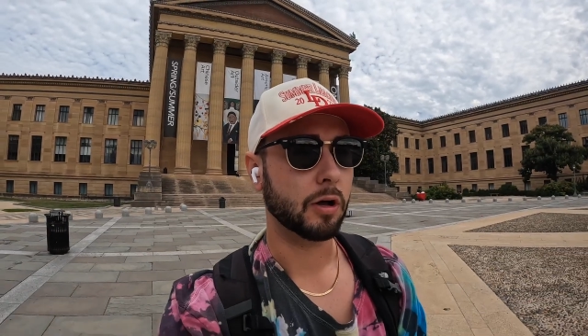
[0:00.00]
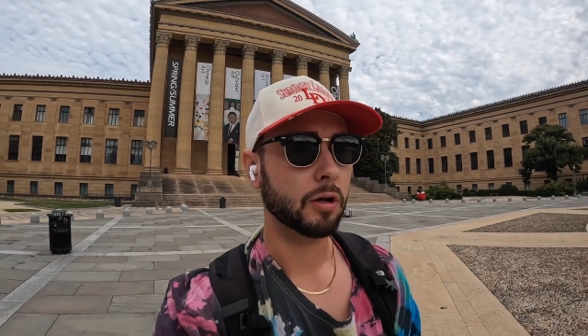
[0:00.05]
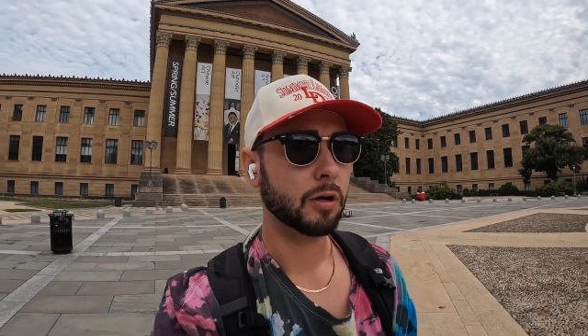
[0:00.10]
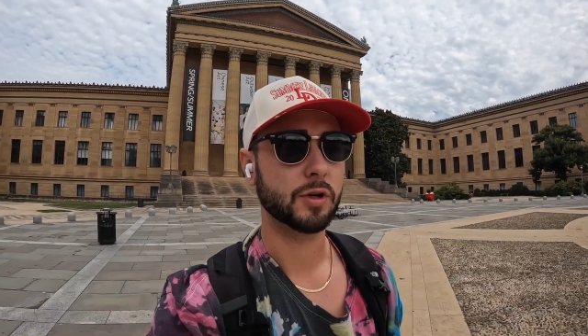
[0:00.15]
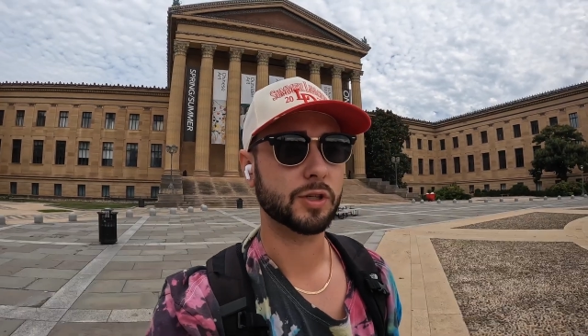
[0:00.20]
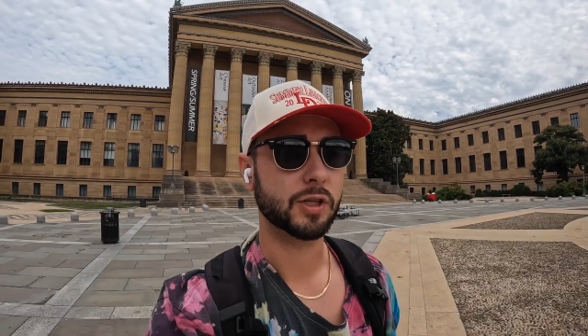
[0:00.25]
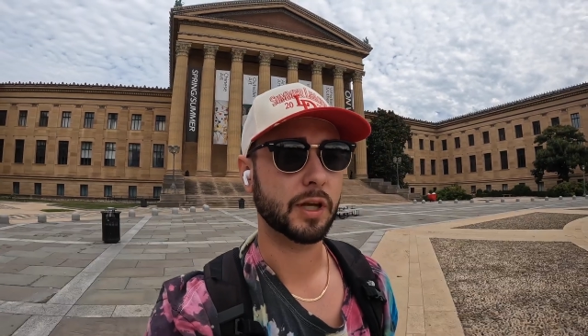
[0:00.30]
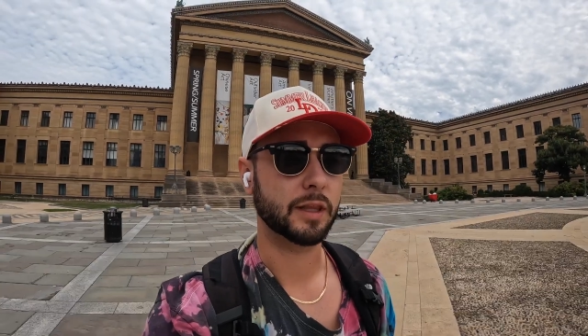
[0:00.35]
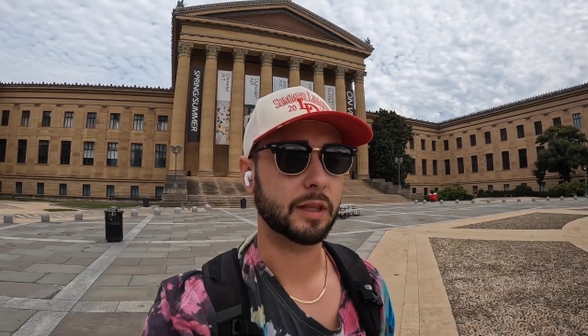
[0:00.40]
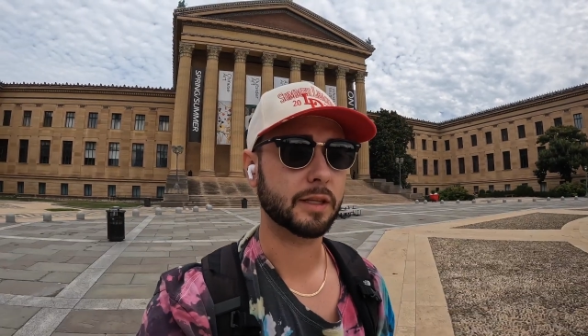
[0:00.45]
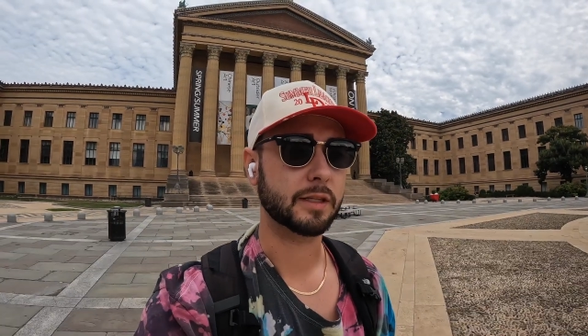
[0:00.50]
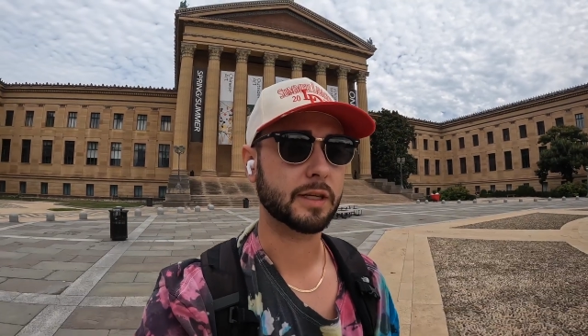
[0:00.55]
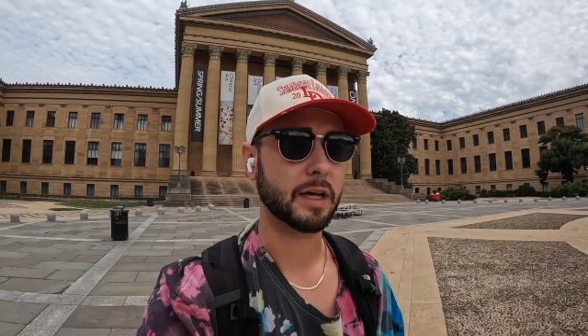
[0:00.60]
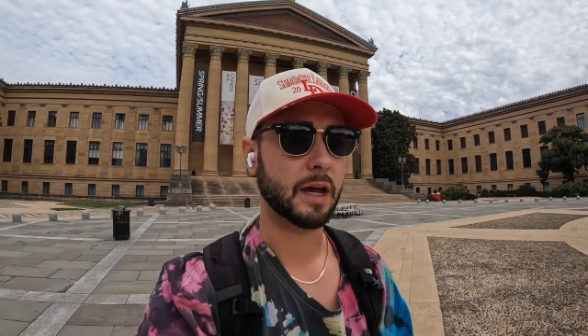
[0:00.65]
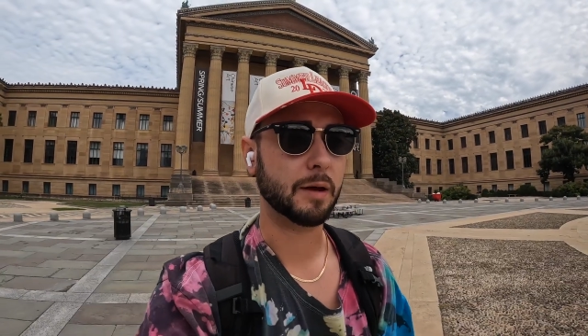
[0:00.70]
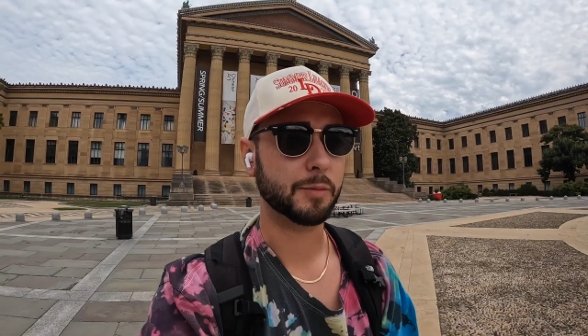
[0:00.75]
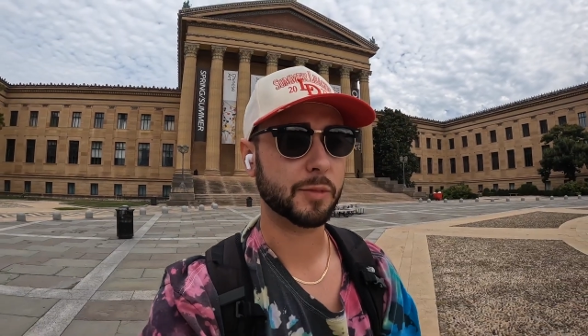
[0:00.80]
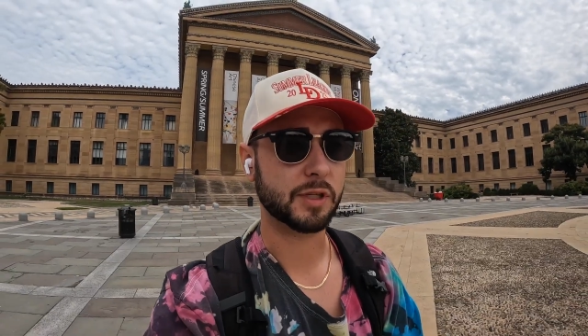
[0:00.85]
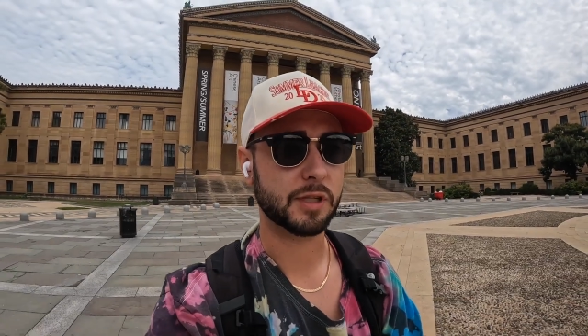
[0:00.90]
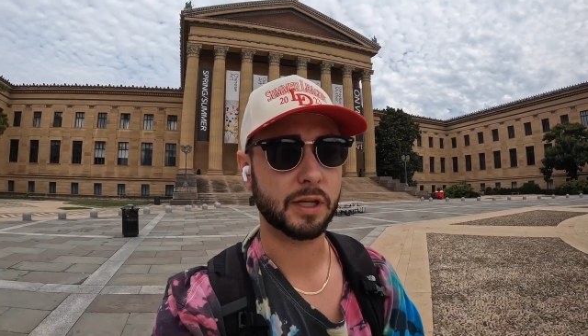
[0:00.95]
which at the
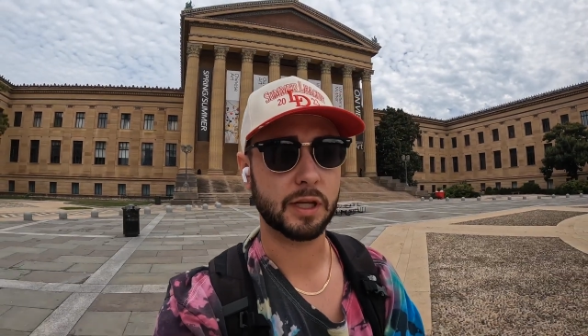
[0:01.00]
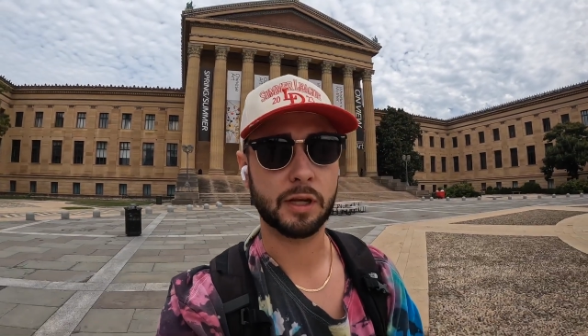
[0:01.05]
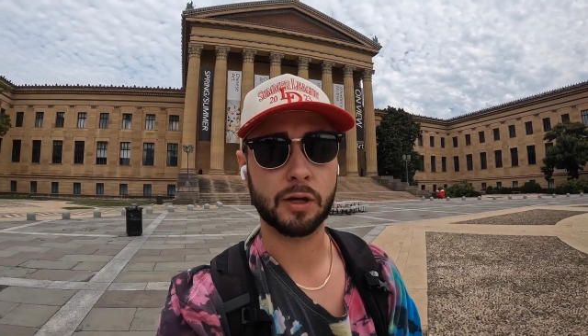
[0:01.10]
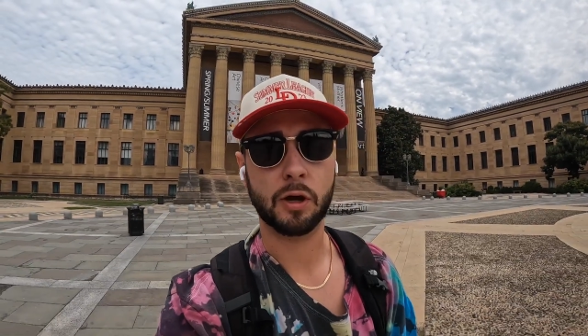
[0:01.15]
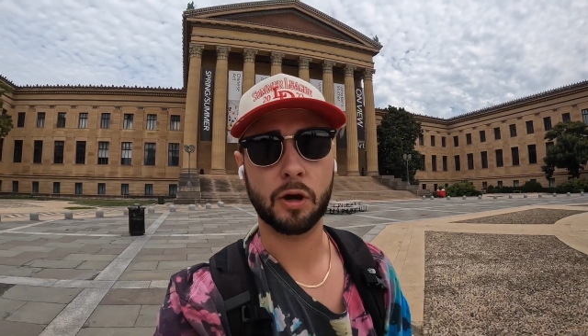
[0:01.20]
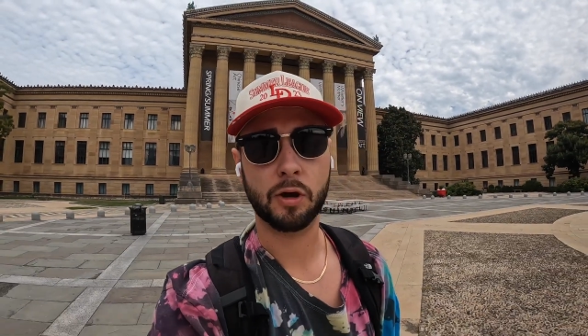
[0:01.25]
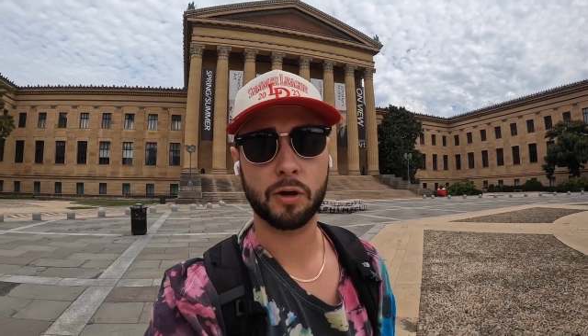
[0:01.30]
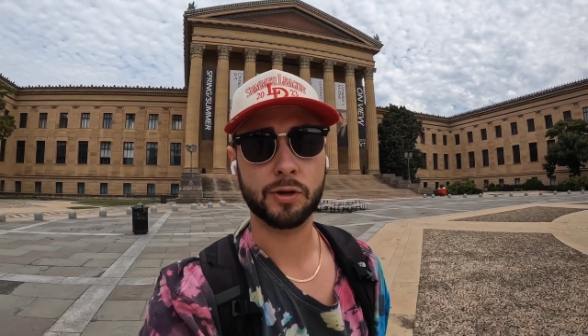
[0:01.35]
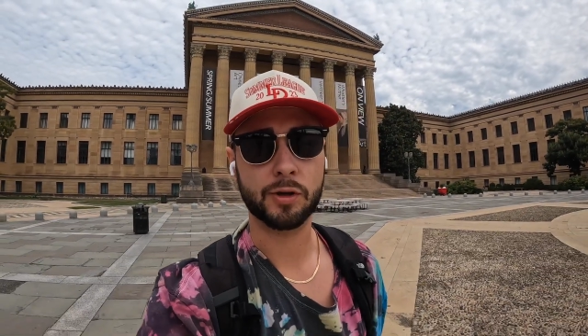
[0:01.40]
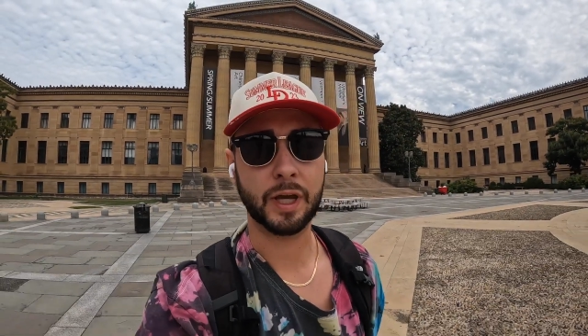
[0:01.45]
top of City Hall,